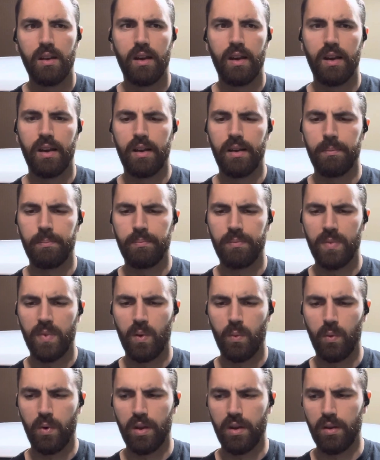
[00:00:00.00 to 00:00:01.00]
um,
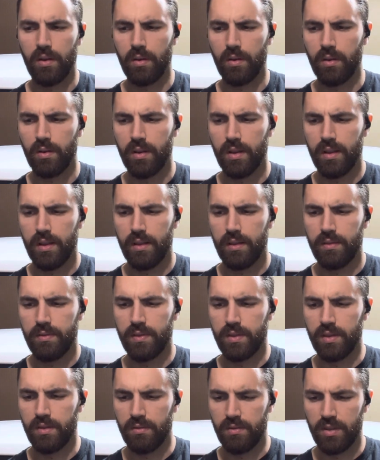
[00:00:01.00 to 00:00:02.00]
where
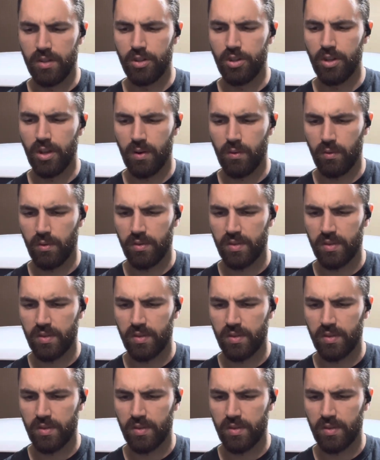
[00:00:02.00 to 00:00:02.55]
the the general